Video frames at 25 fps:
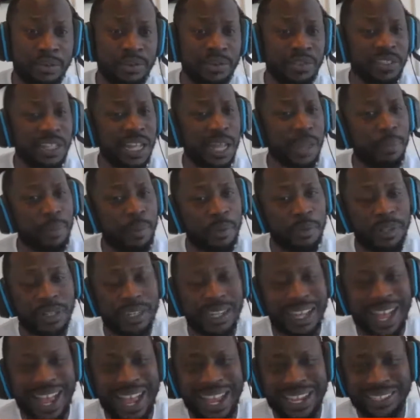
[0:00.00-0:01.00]
You step on the
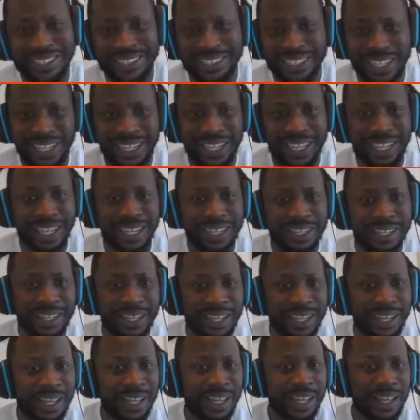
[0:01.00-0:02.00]
guy's leg,
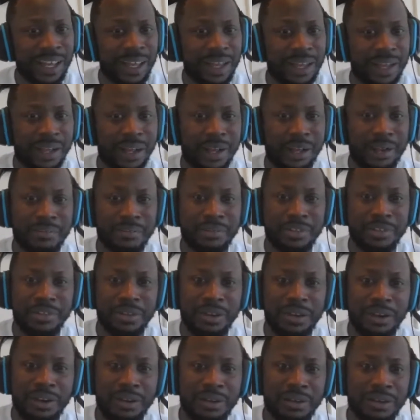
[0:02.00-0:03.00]
um, you
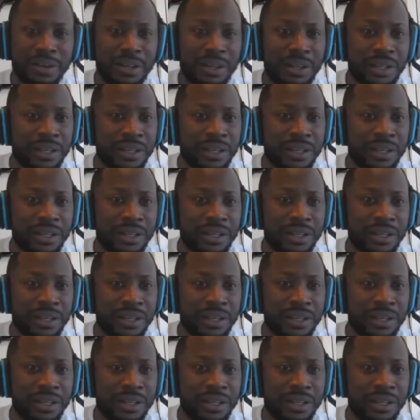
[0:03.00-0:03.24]
know,